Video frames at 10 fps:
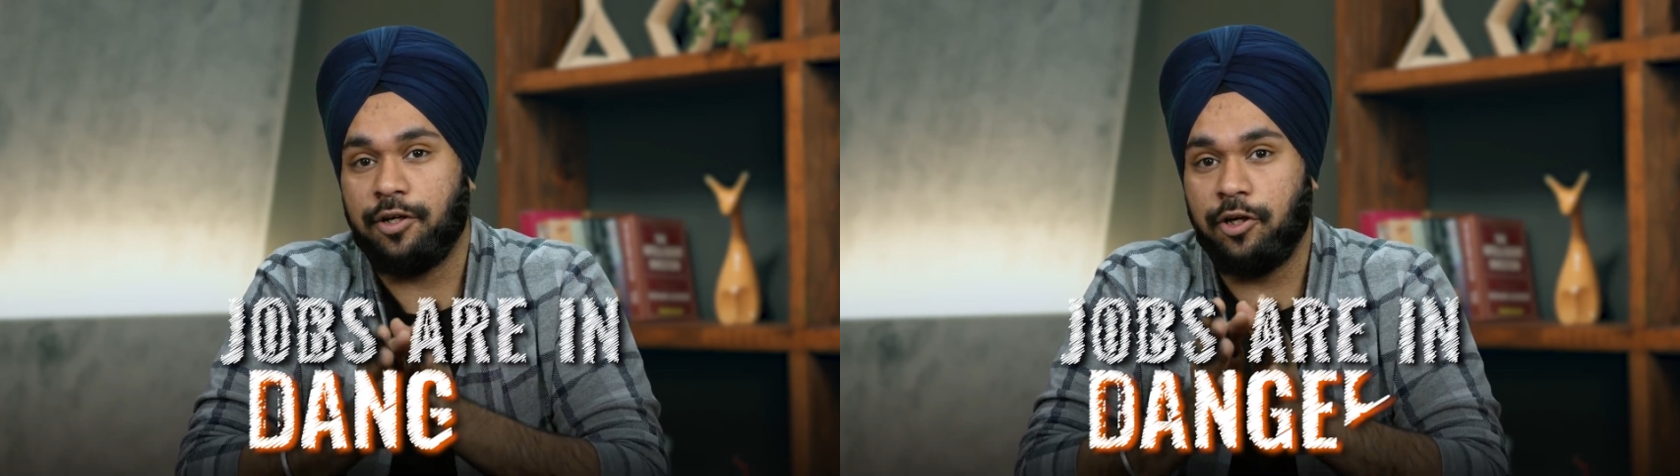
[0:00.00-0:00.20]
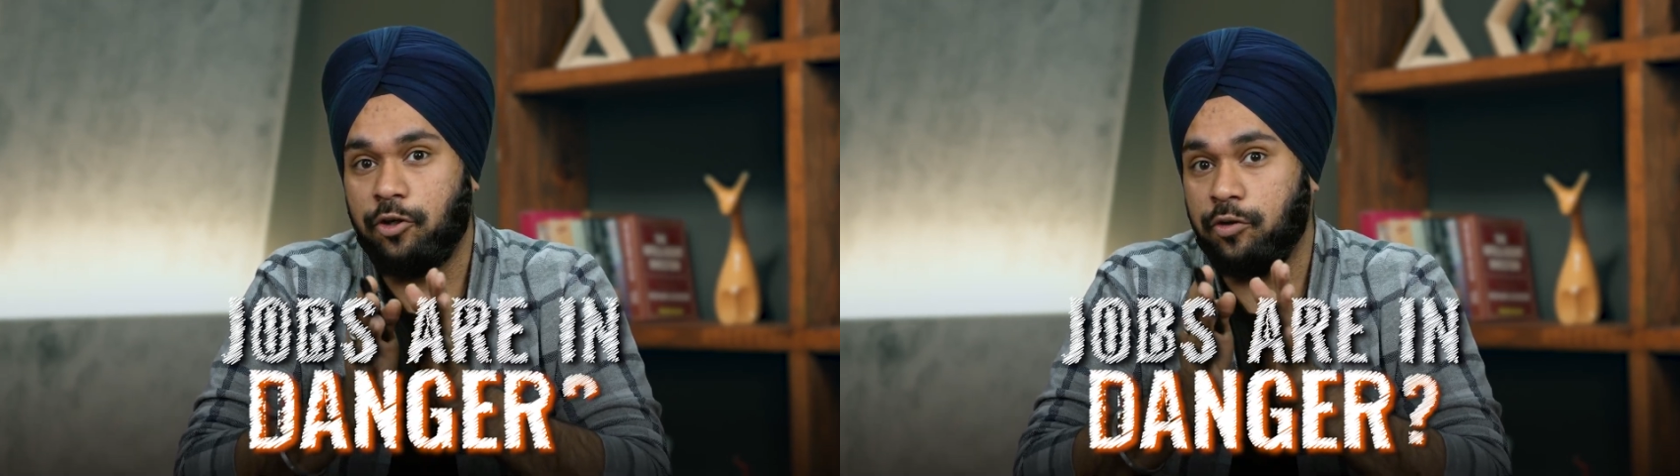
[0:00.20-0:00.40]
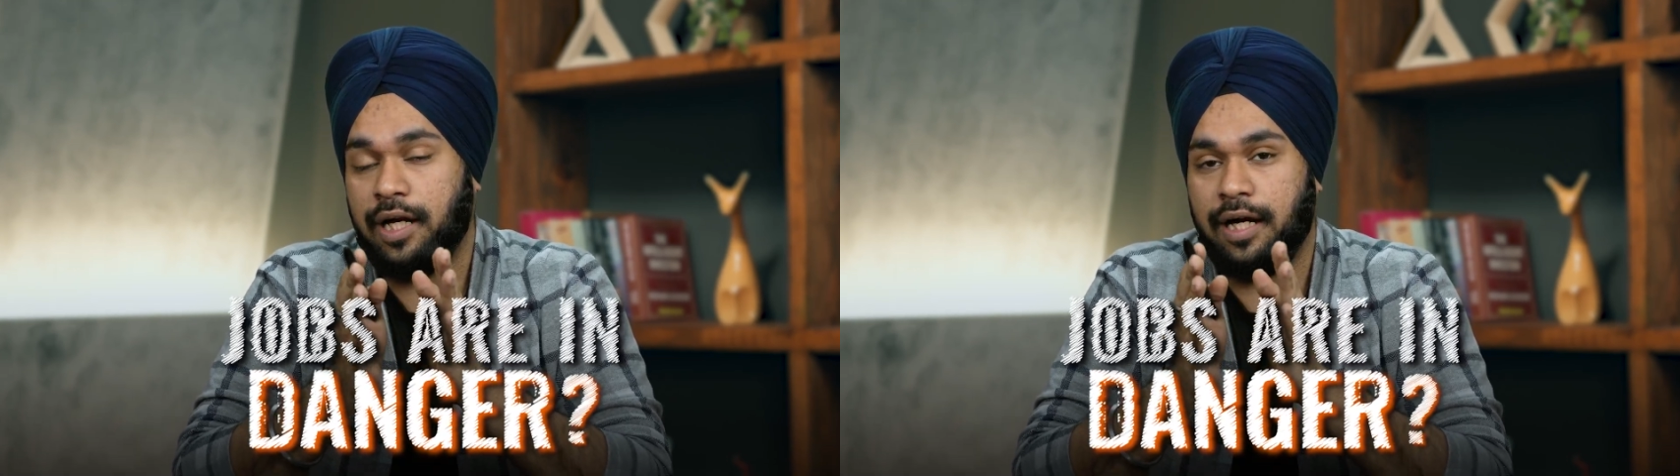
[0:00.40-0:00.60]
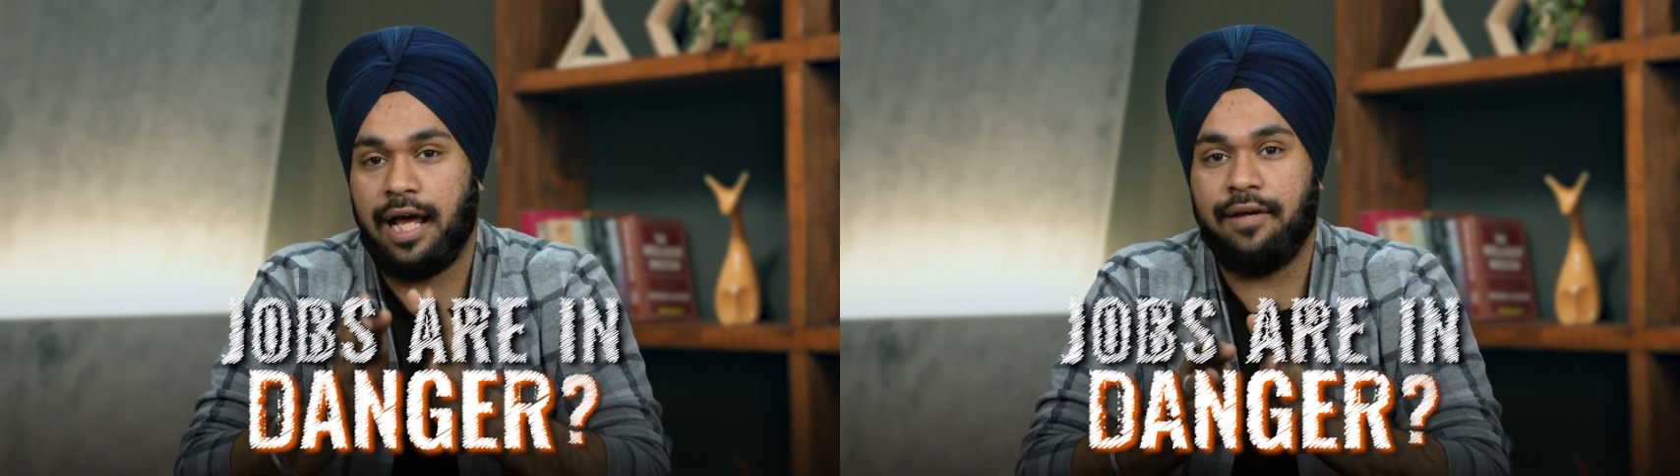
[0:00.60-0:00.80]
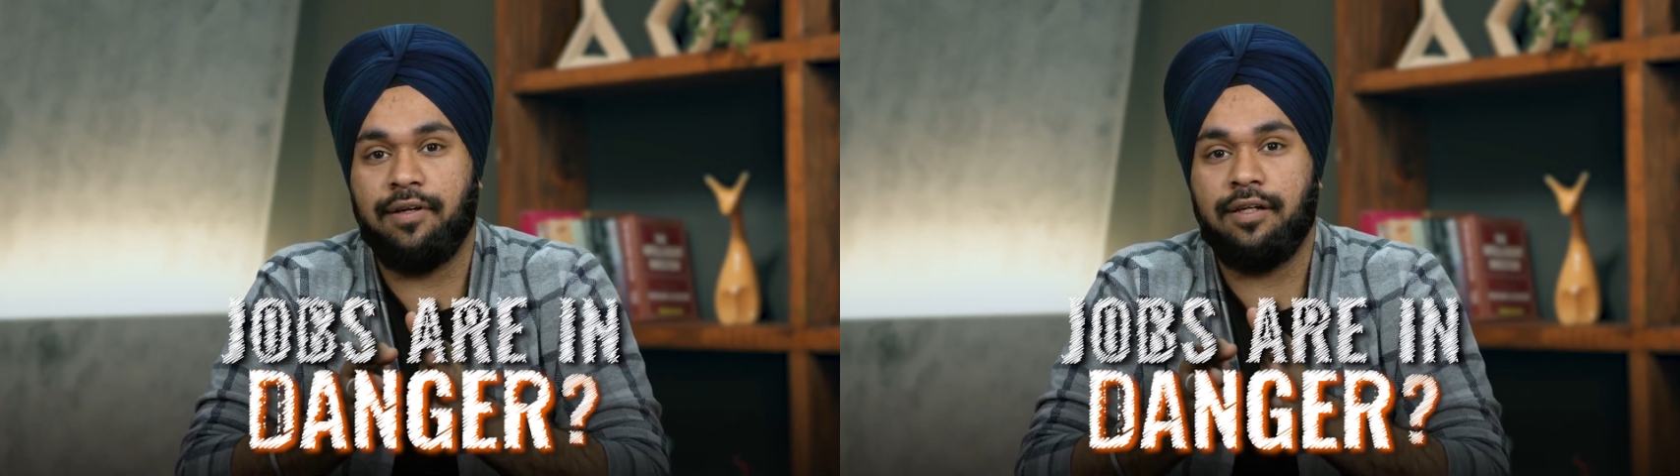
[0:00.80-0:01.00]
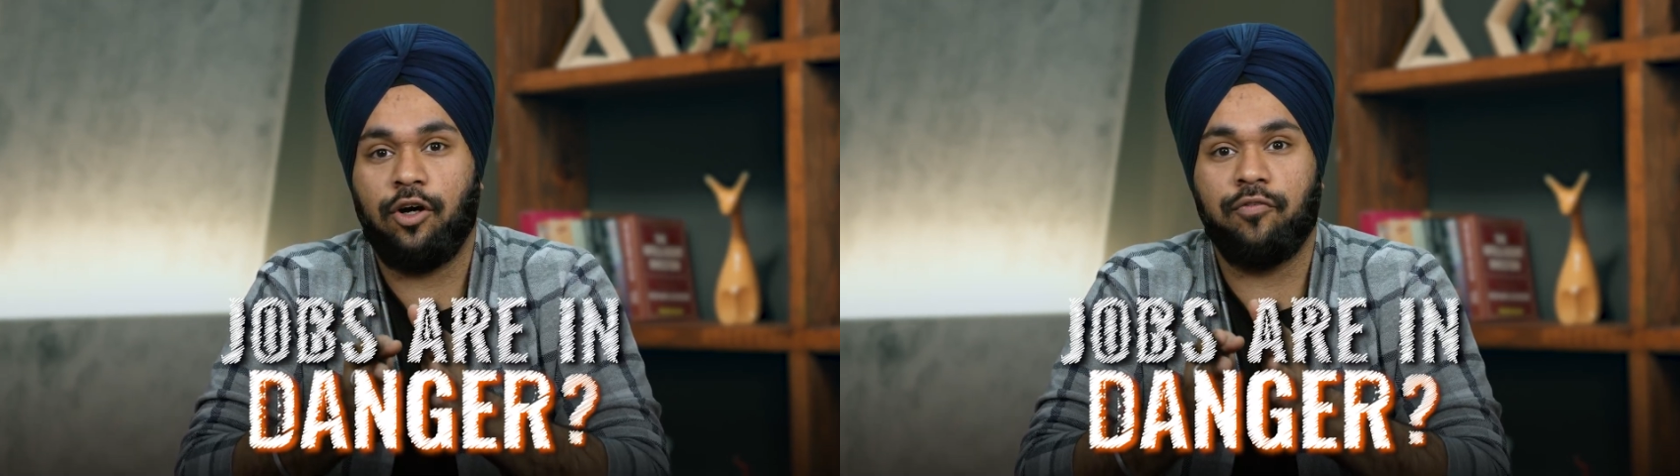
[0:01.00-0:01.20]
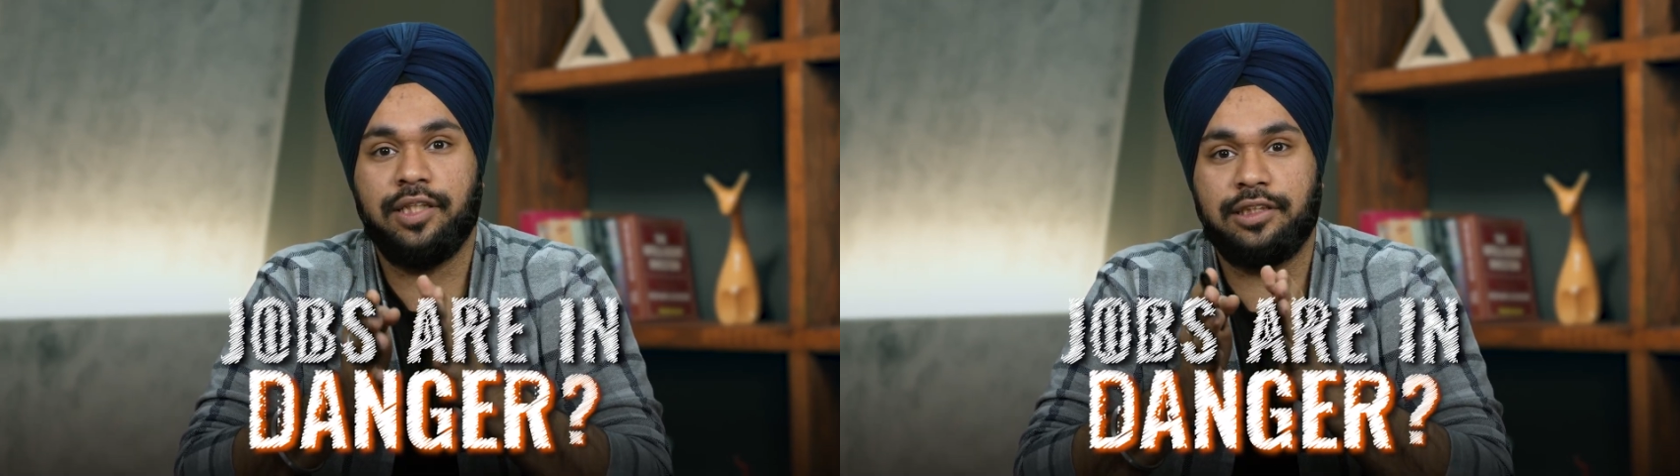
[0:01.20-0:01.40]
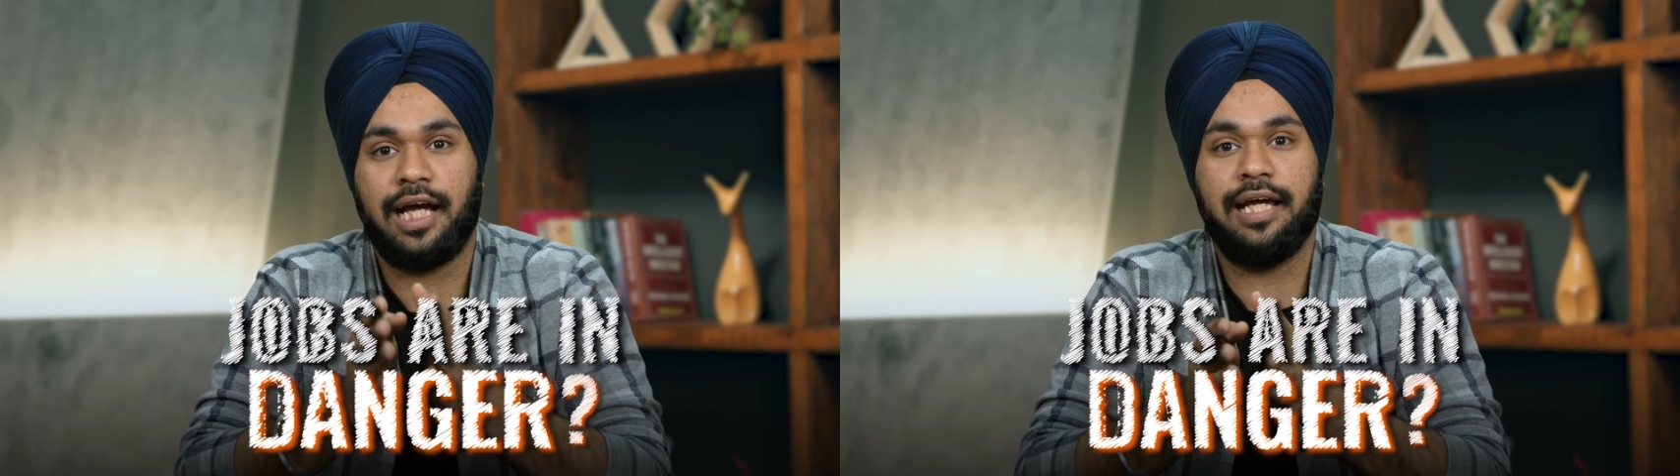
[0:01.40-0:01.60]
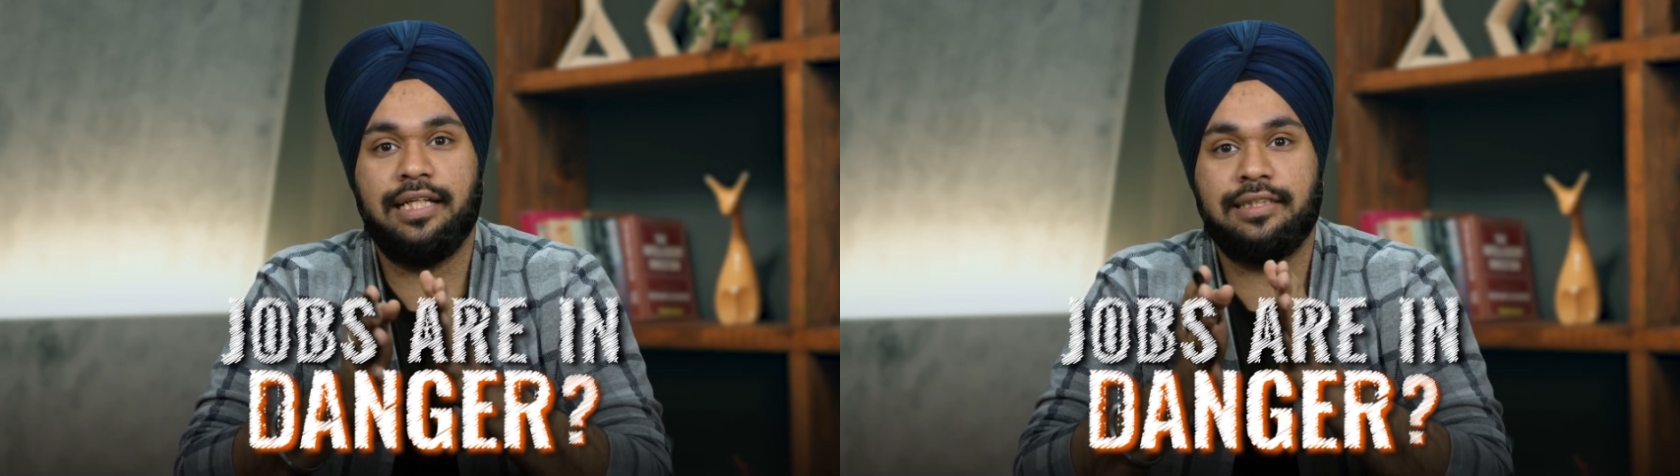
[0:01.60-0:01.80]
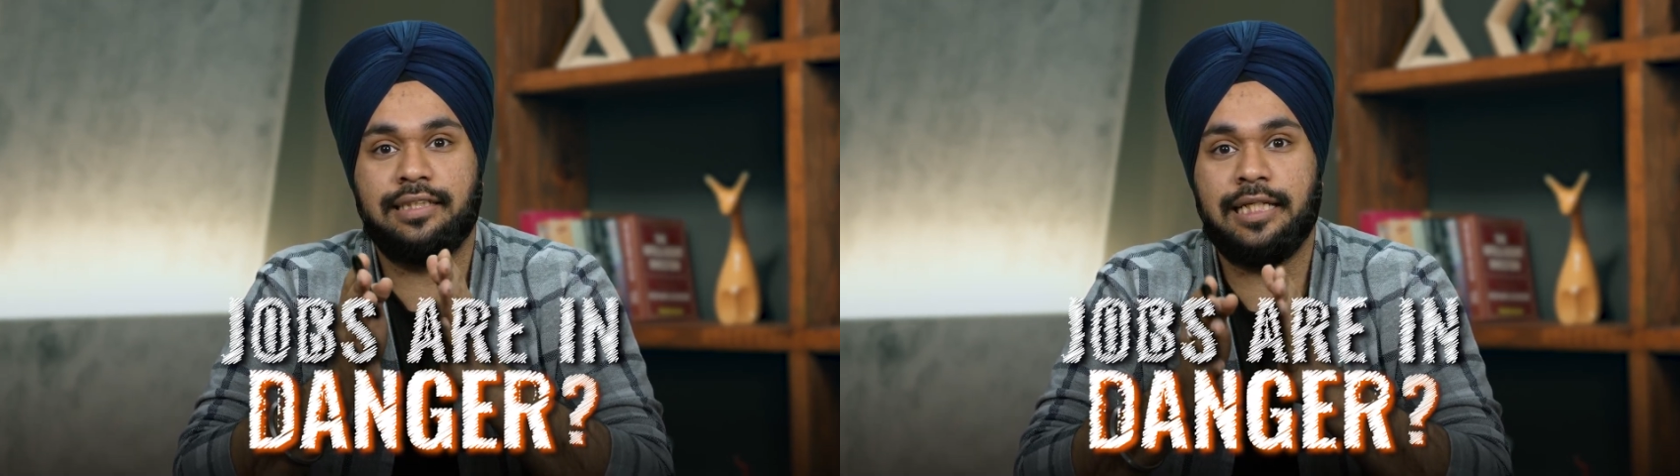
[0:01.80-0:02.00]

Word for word: due to the arrival of the Chinese